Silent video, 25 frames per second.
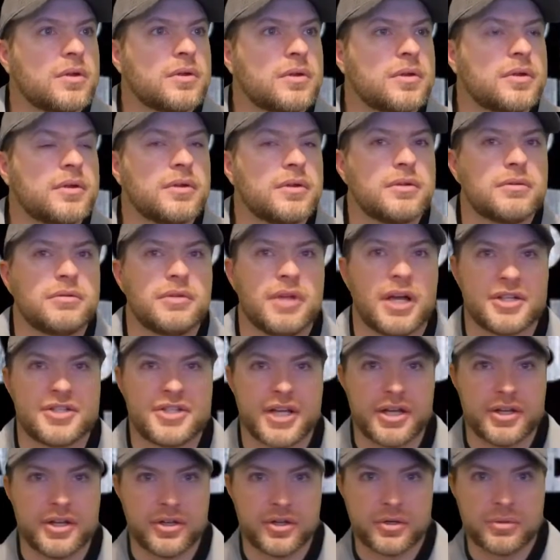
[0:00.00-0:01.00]
Not
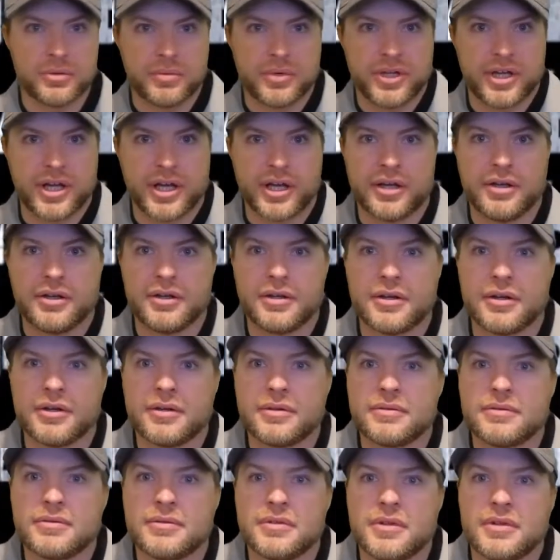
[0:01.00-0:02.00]
saying you, but yeah,
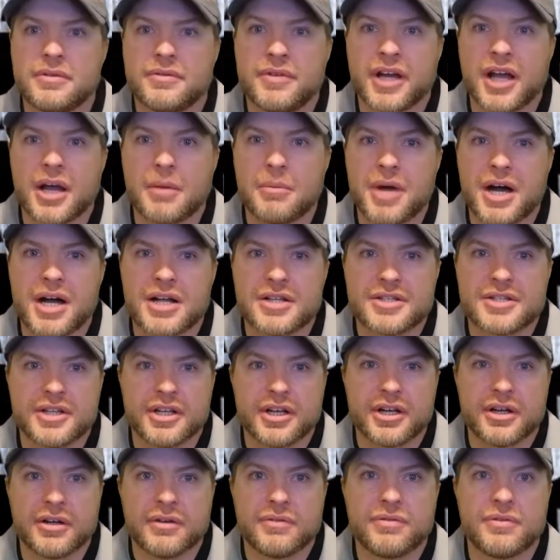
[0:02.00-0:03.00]
if I got mods in
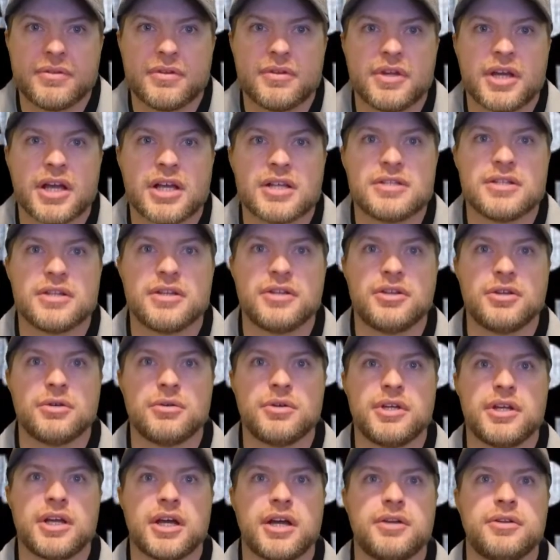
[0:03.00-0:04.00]
here, if you guys need to do what
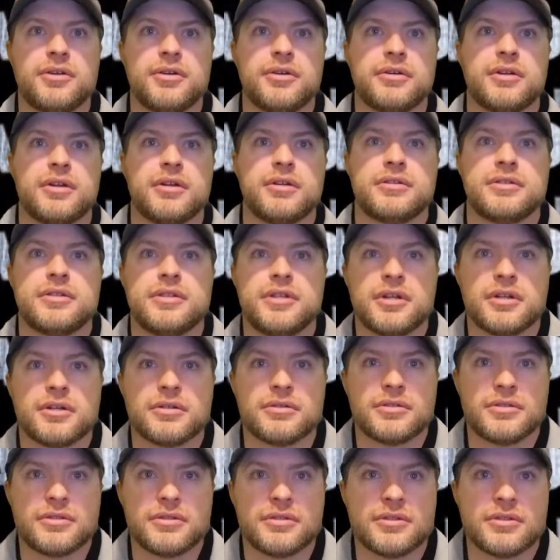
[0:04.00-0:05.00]
you gotta do,
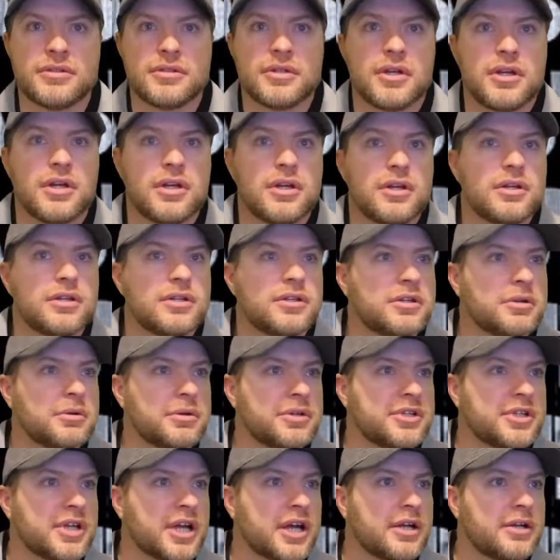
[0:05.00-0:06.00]
do what
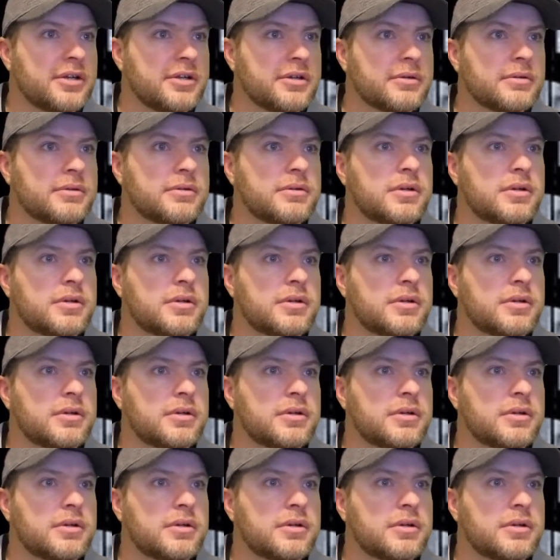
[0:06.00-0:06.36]
you gotta do.